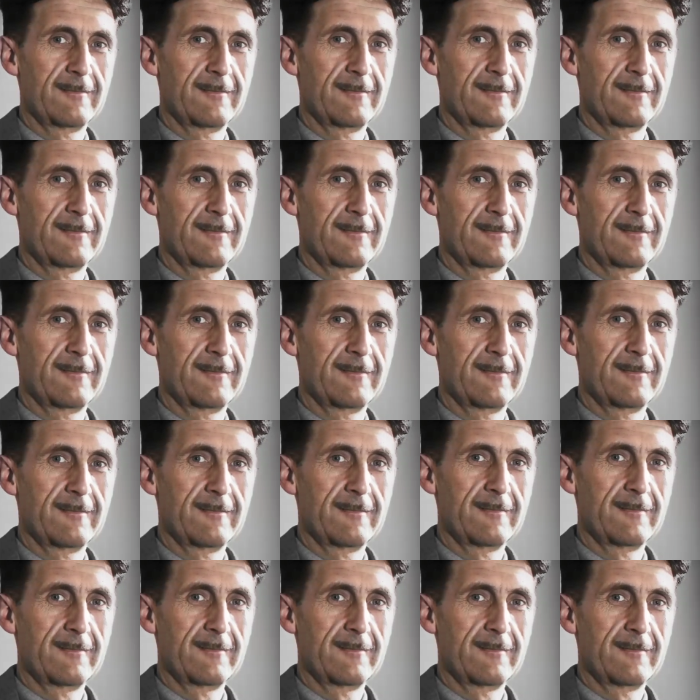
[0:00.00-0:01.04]

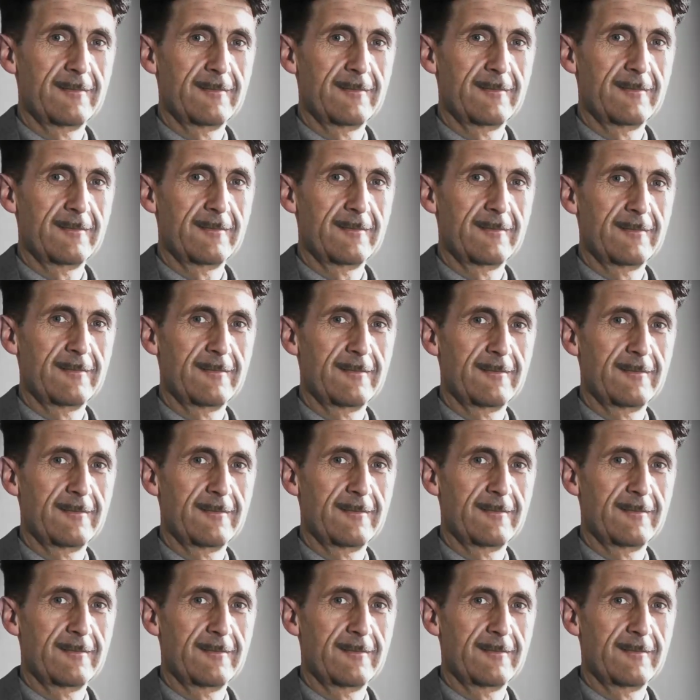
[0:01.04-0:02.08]

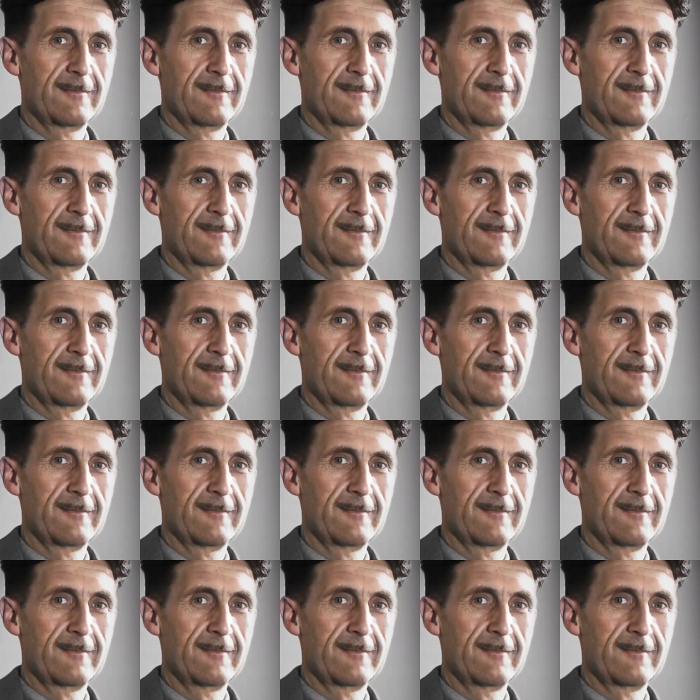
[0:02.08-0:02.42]
[no speech]